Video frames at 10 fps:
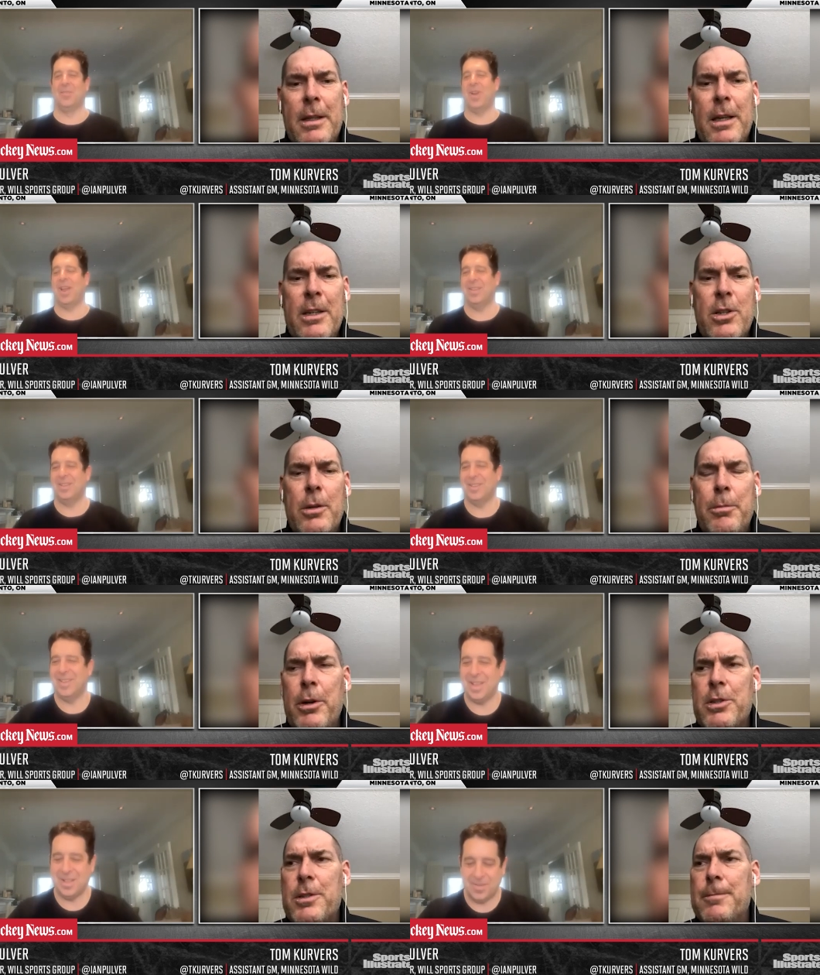Speaker 1: He, right. He's a good
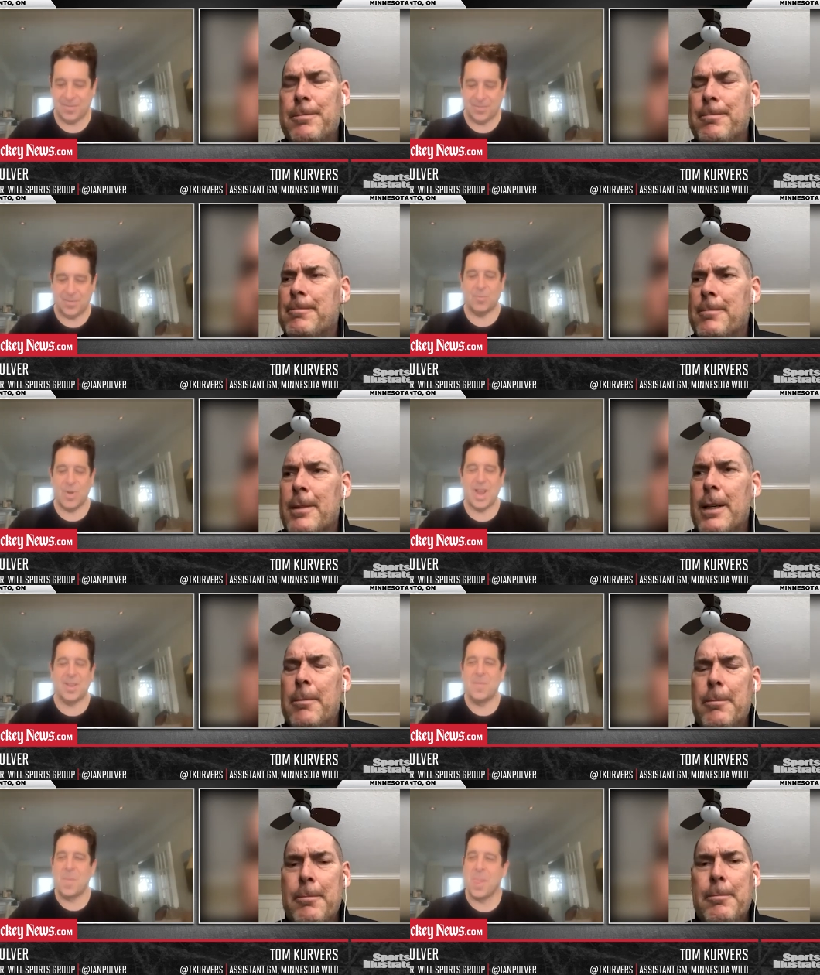person. Right.
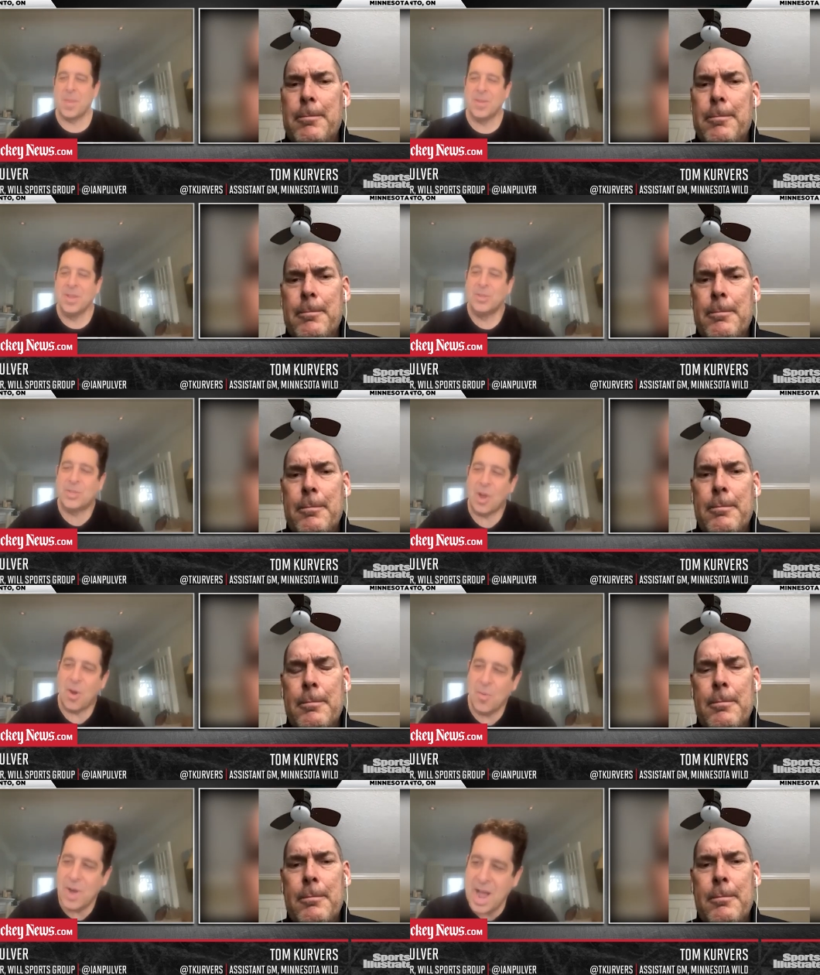Yep.
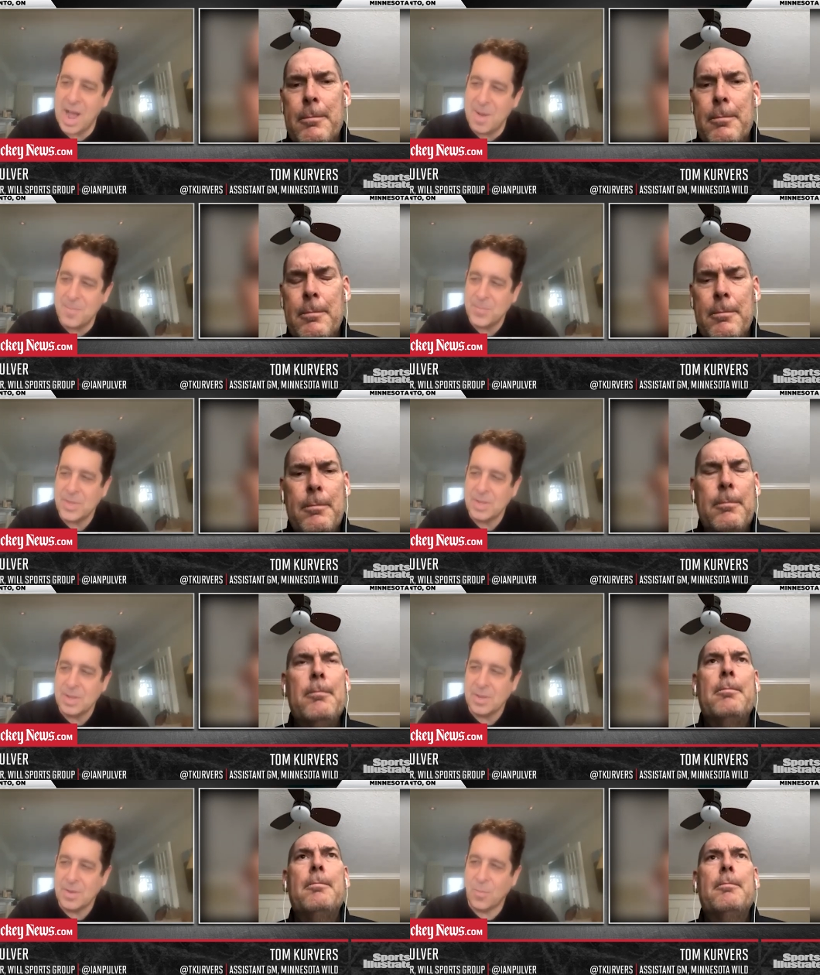
Speaker 2: So, um,
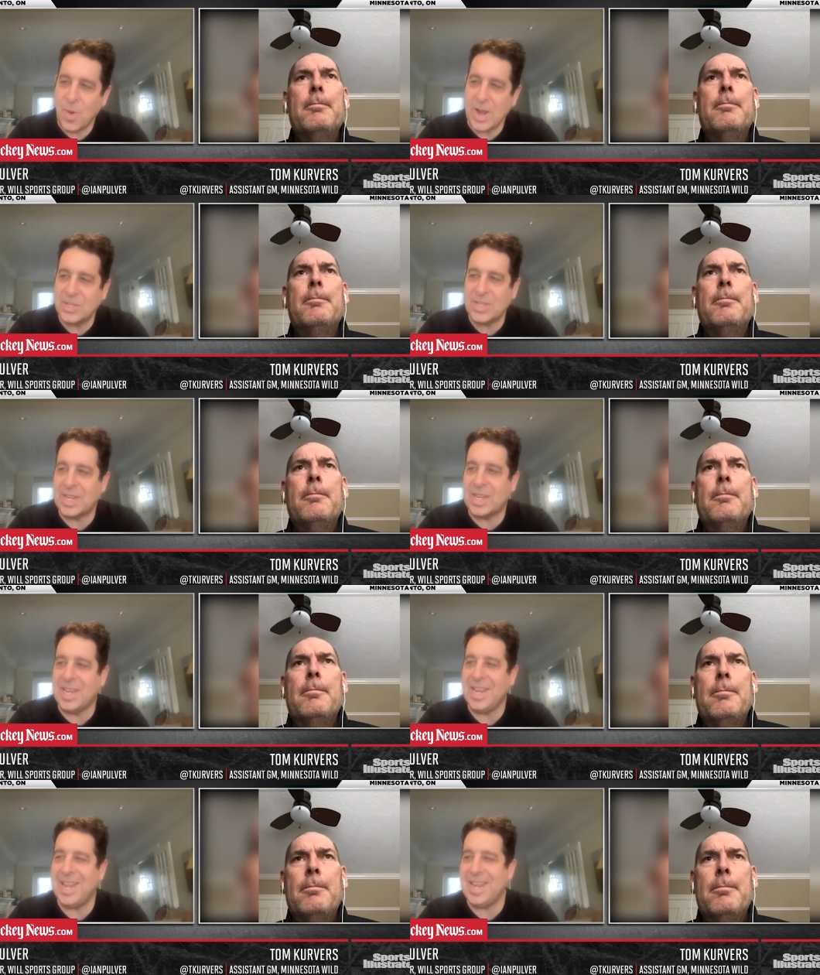What's the
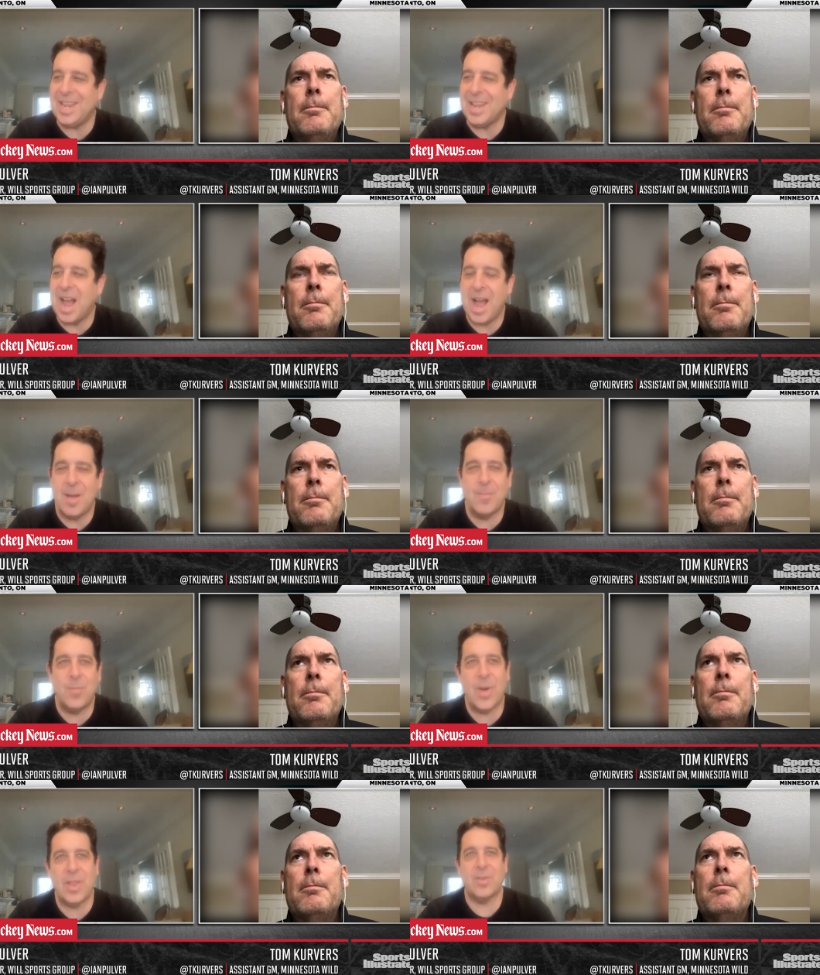key,
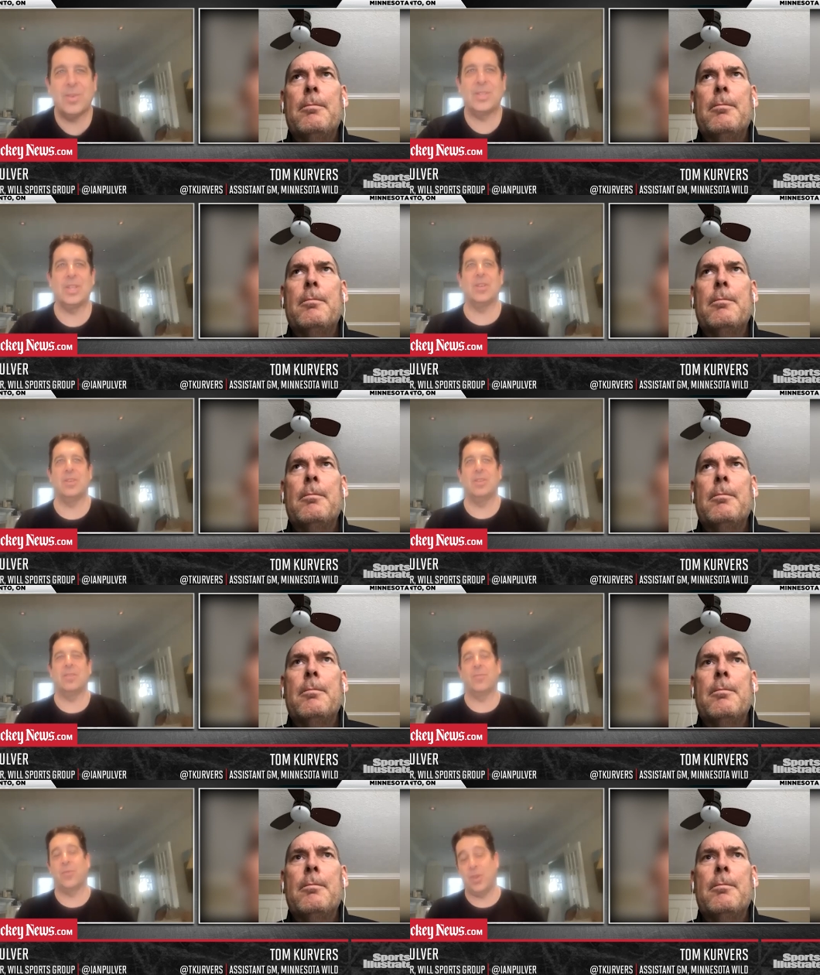um, whether it's in
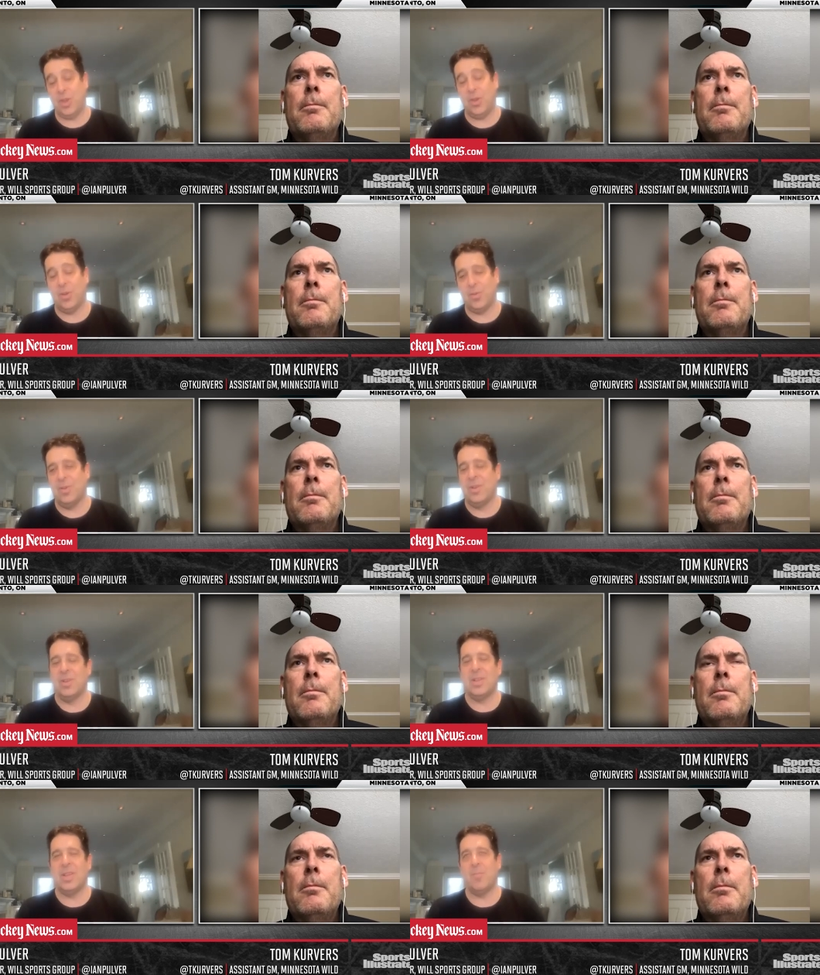for you
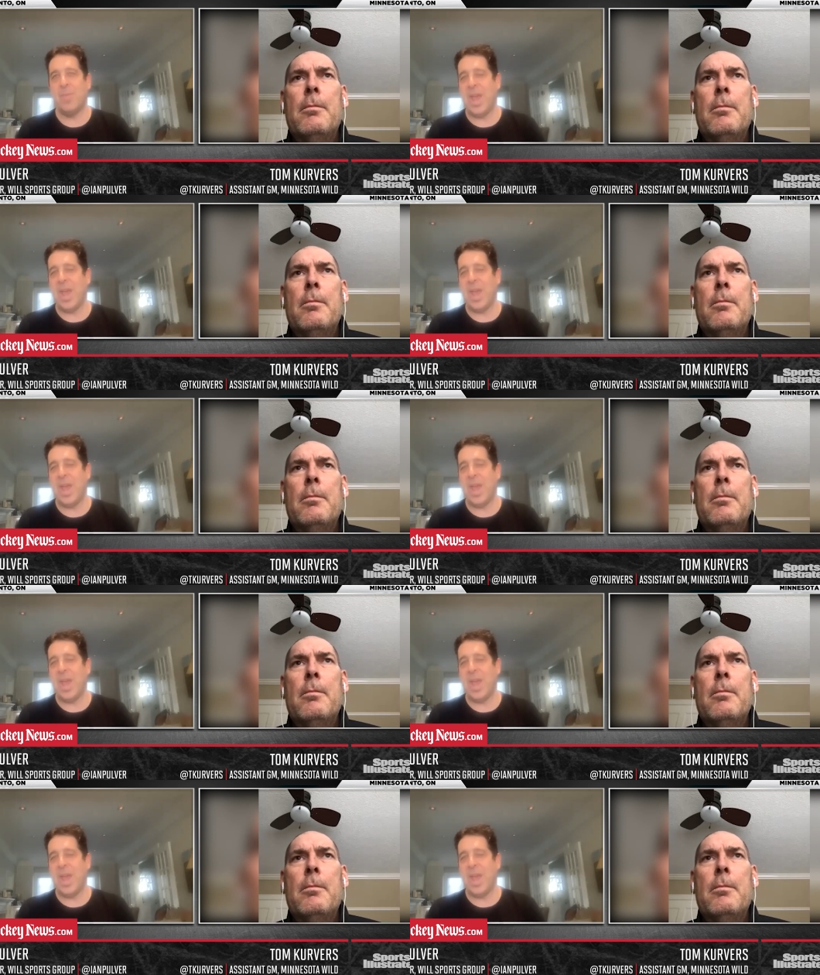in